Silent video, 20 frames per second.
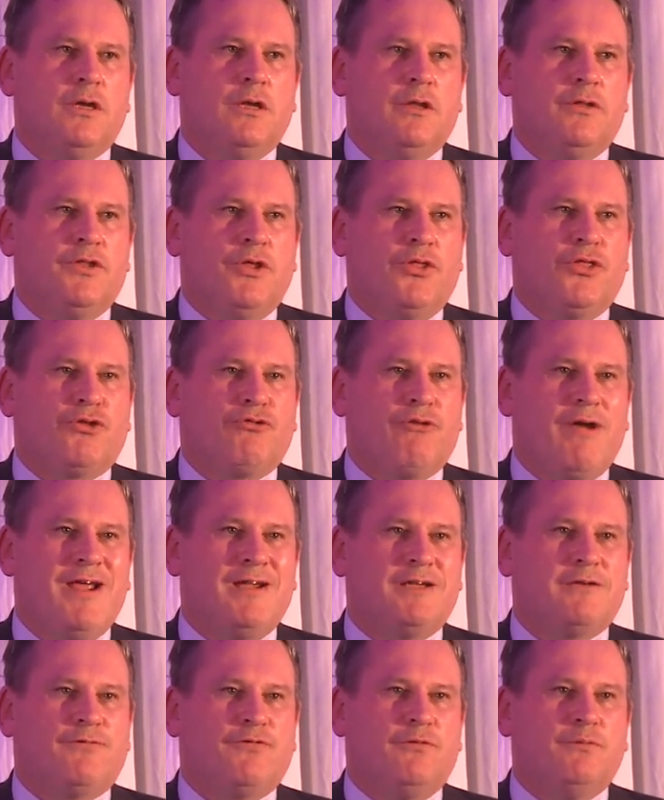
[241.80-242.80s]
the
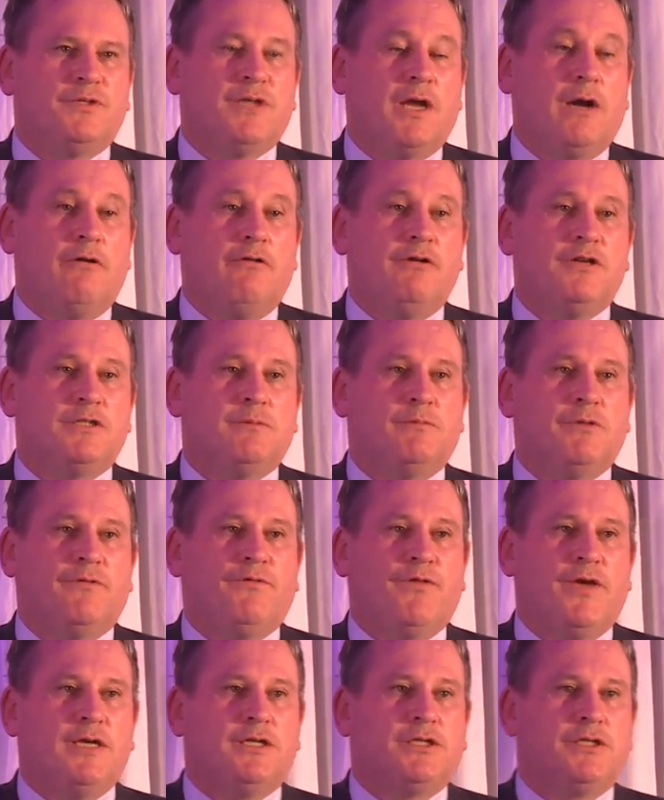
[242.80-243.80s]
threat from terrorism that
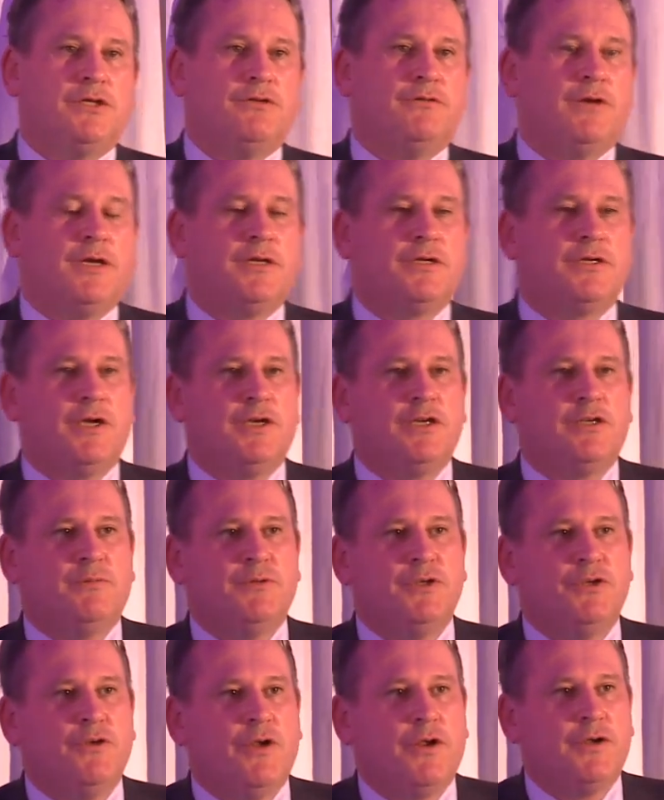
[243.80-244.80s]
faced the United Kingdom
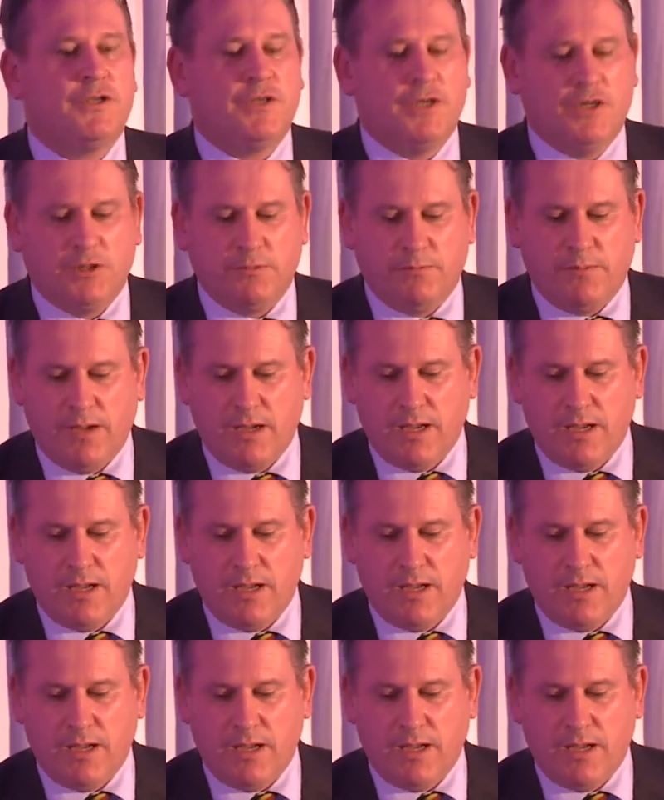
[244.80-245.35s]
and United Kingdom